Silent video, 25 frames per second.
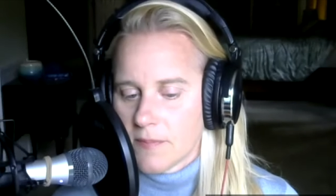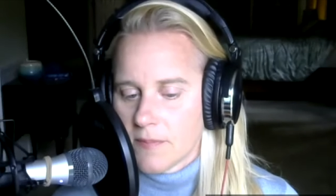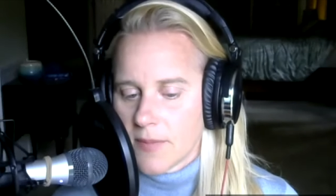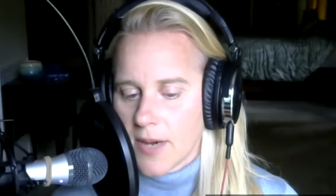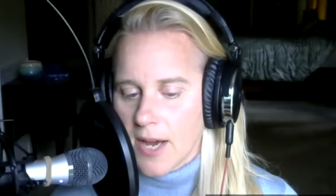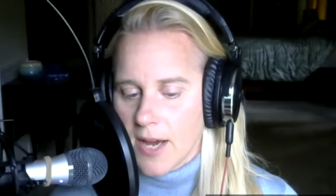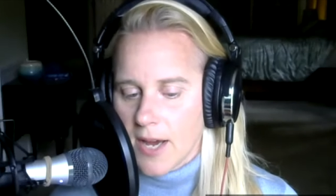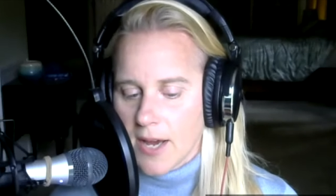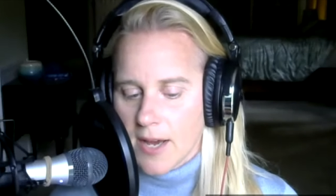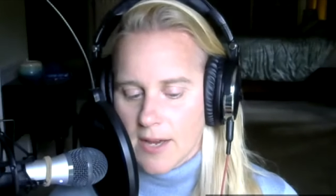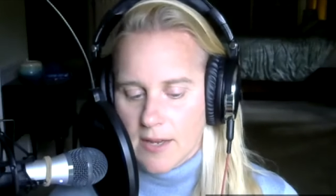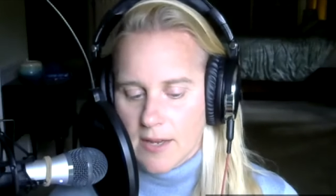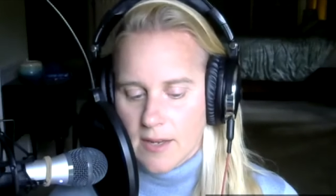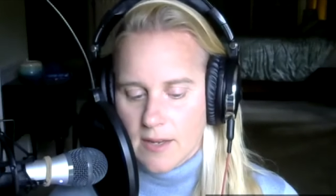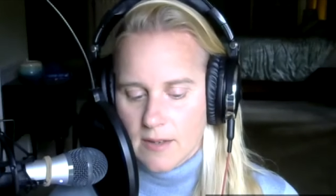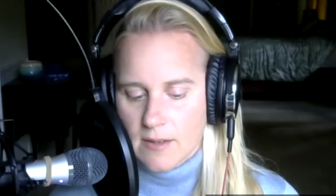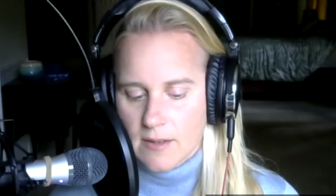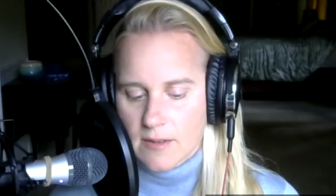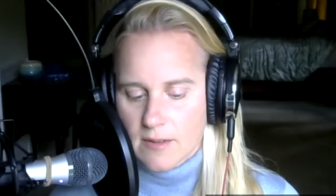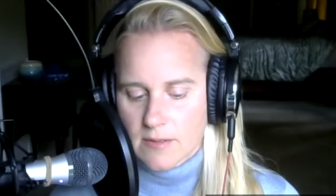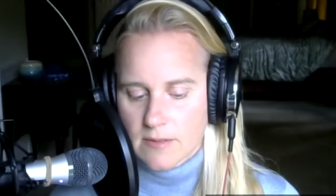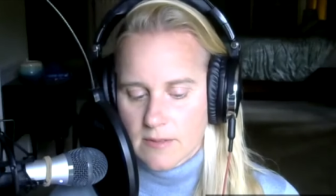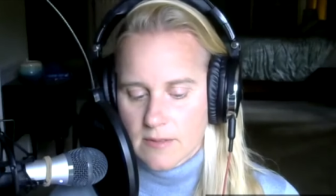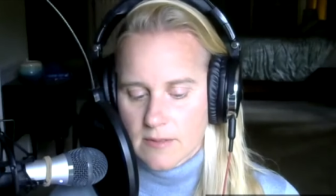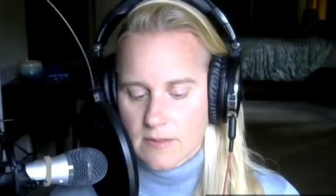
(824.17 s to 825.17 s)
I
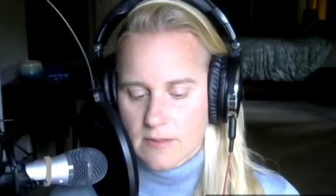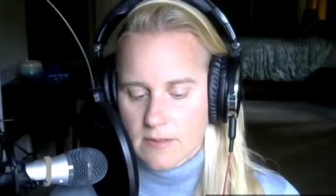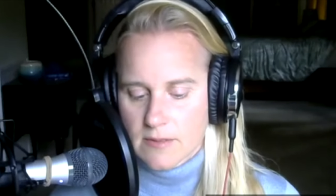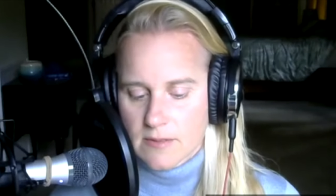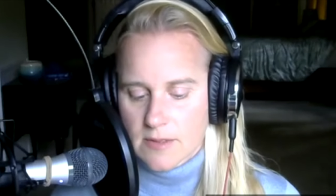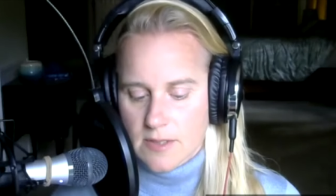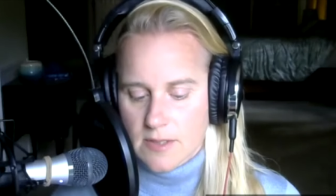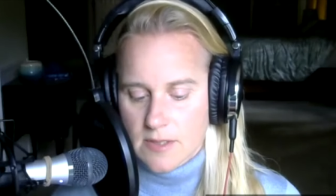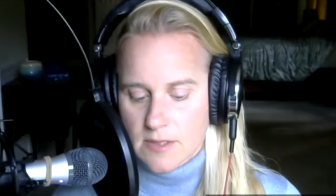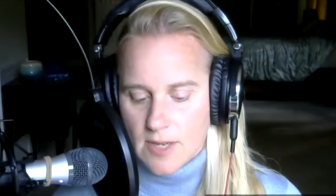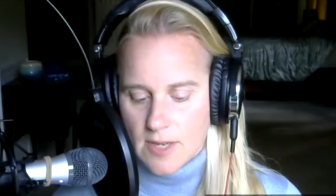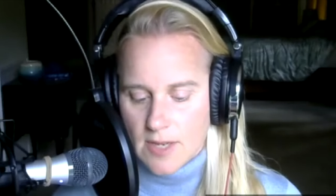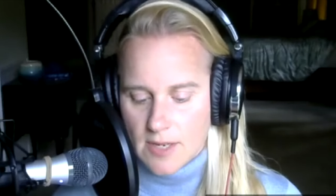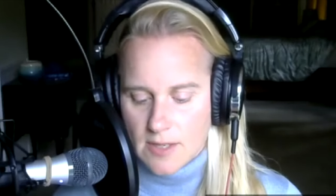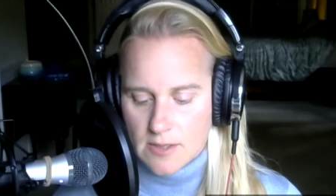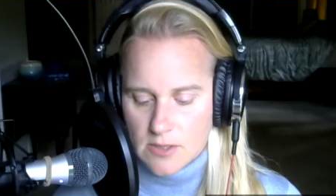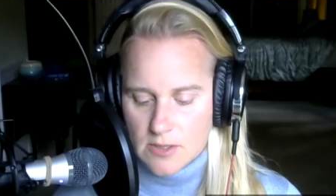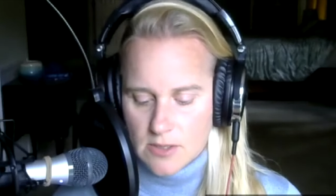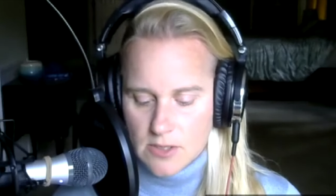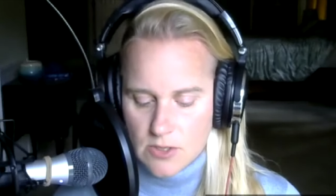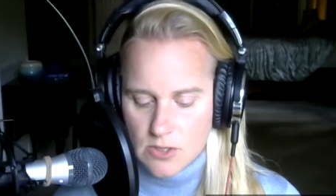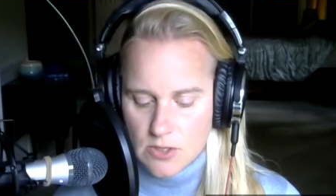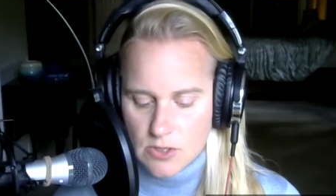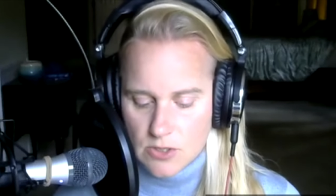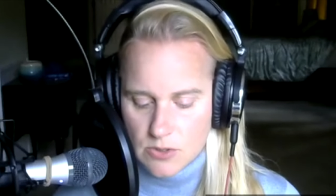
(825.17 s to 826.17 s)
decided
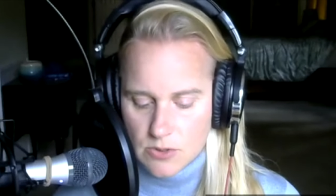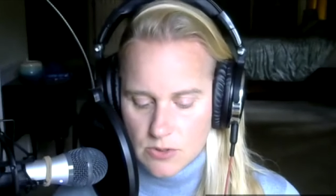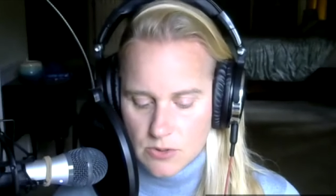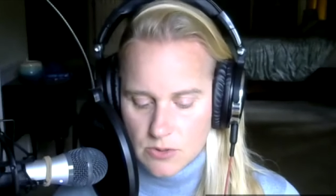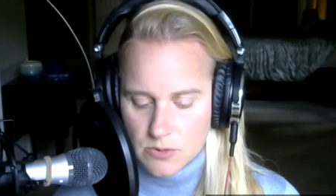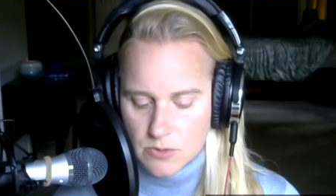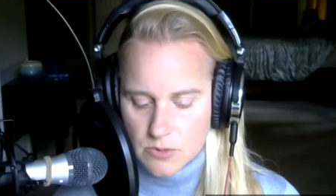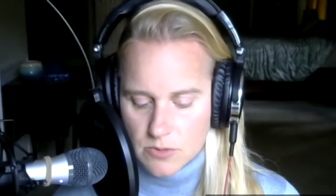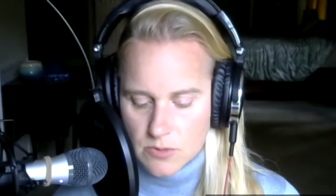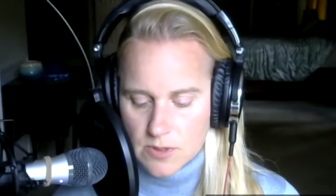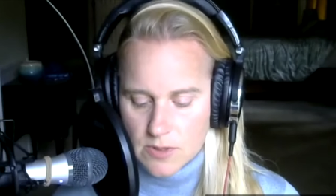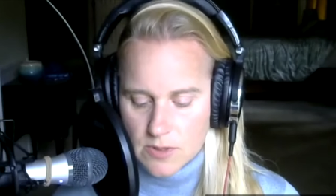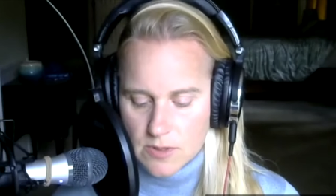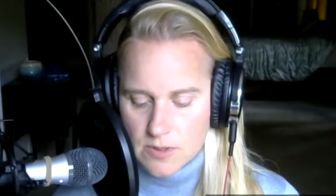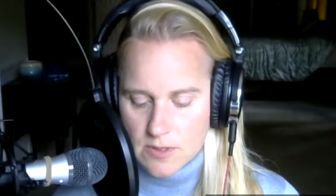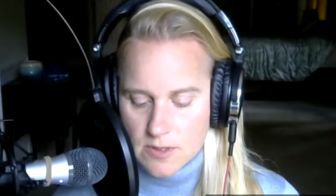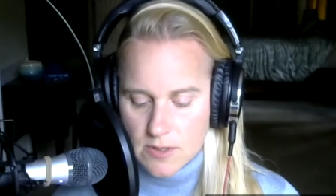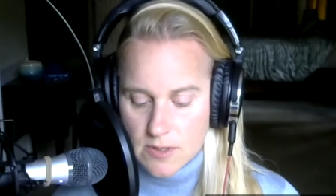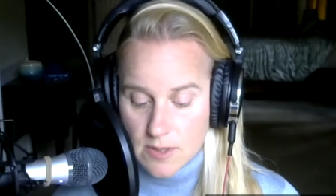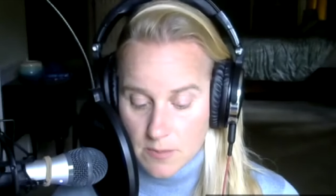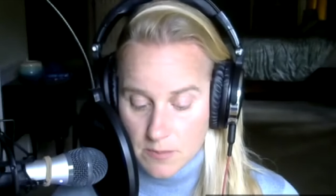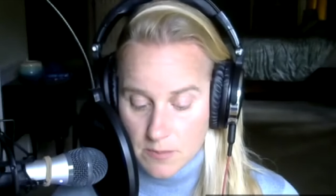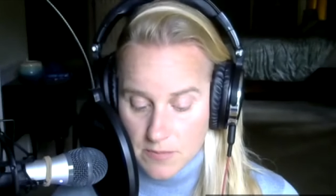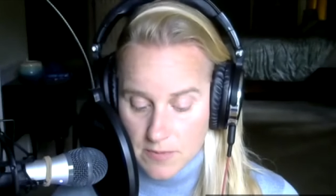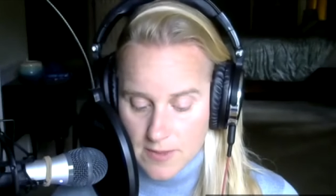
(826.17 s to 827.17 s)
to do
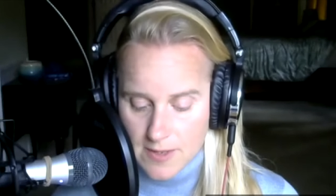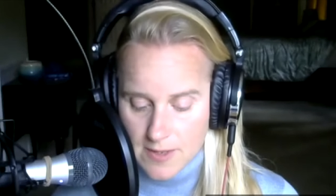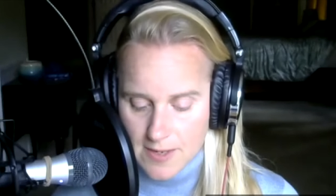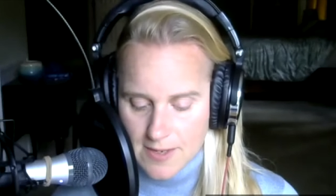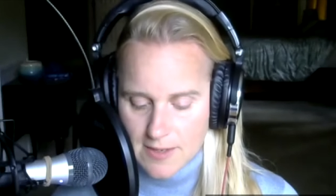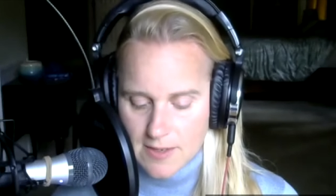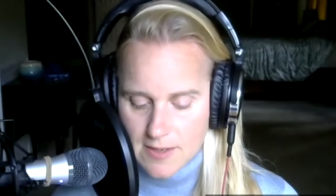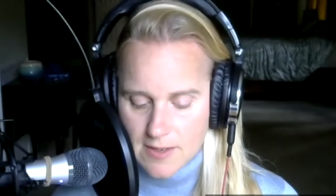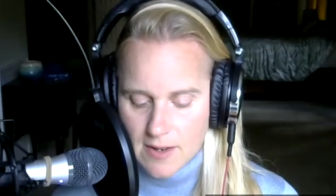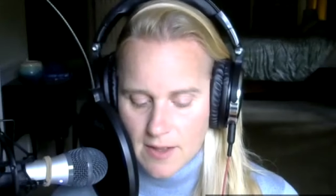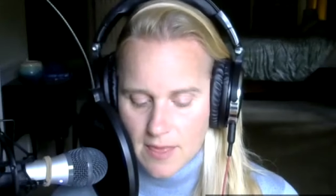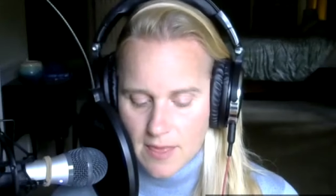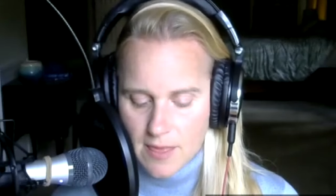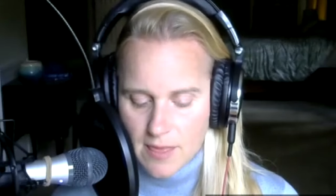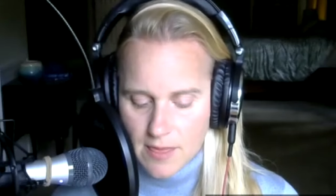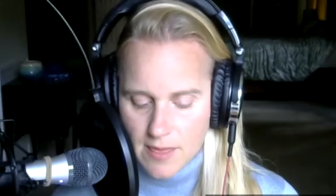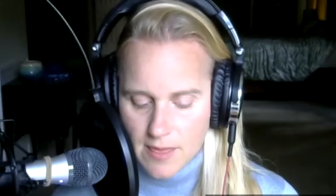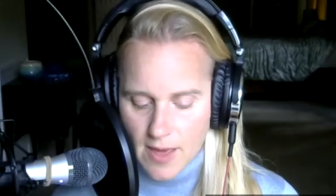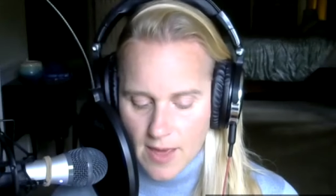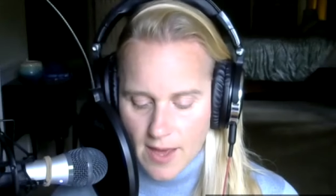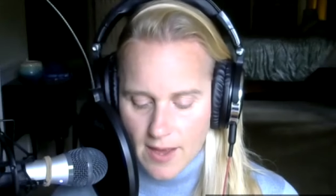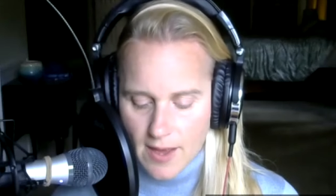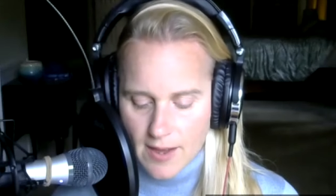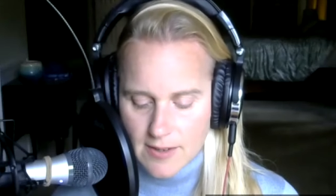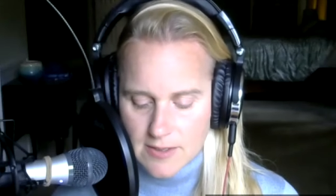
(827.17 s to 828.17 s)
something
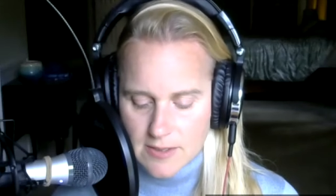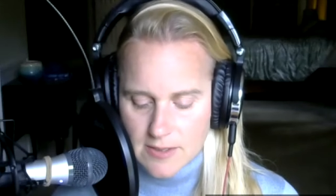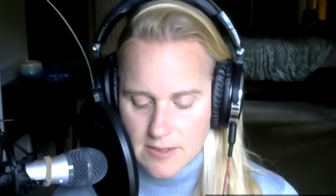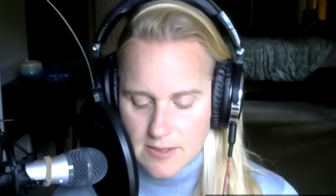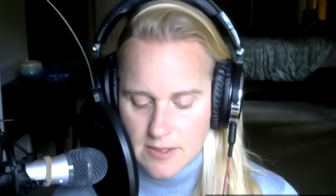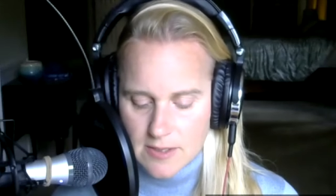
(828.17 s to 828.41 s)
that